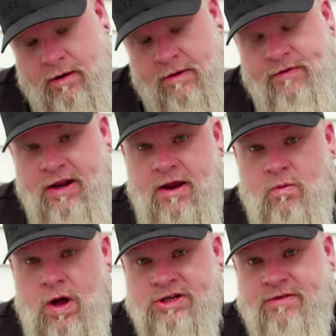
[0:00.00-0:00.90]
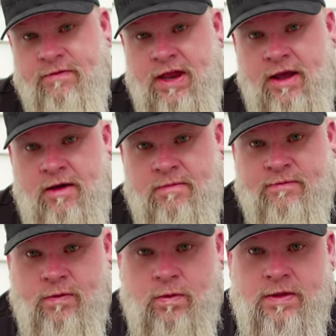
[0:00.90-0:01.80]
If you didn't watch the video
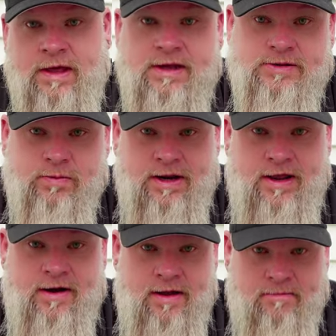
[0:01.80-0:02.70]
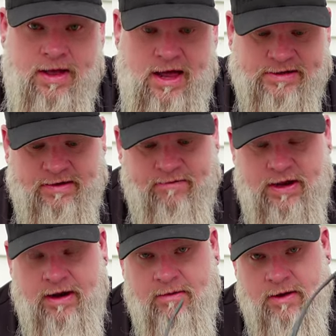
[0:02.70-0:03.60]
before this, we did an unboxing
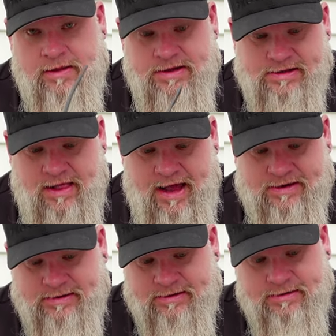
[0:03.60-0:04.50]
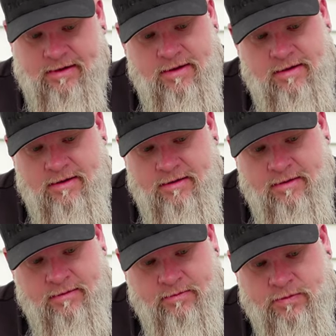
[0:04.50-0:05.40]
video on these glasses.
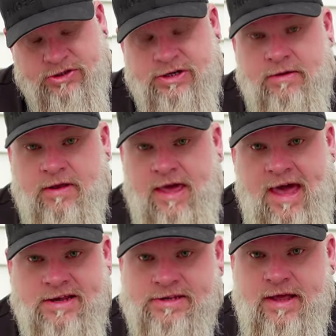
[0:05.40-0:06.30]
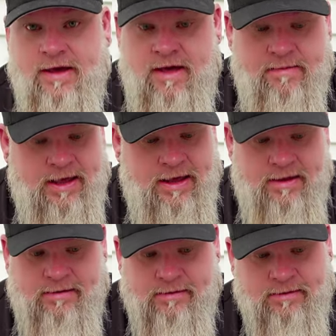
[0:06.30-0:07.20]
We showed the case they come
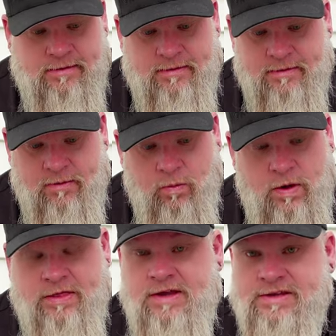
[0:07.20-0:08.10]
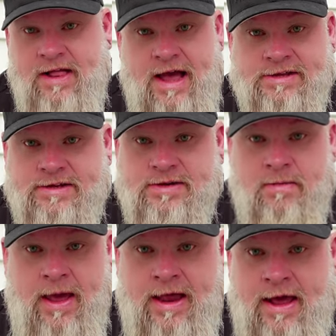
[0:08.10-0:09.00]
in, what these glasses are
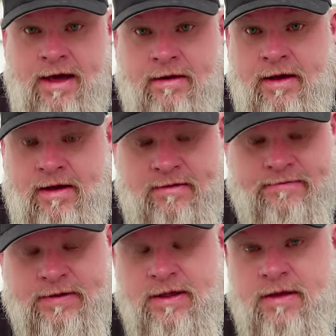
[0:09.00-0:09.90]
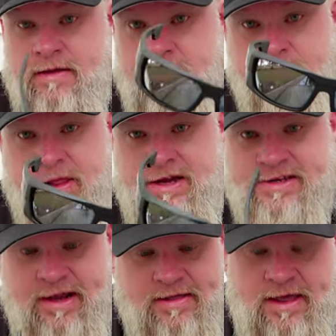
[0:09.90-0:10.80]
made out of, the
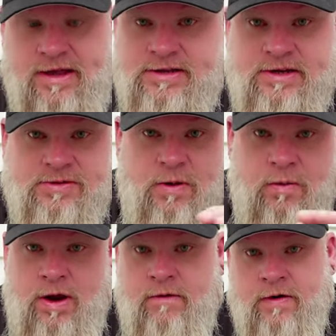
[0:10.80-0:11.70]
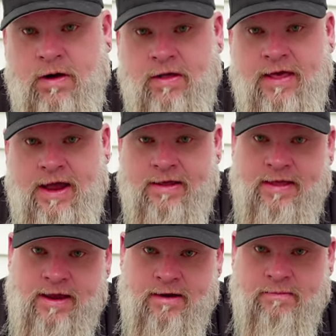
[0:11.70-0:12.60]
ballistic lenses. We went over all that in
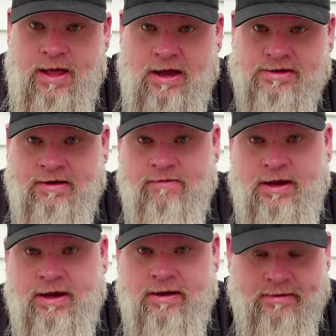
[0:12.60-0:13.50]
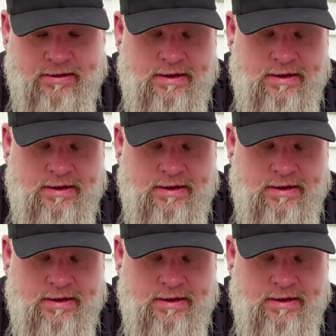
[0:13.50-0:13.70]
that unboxing video.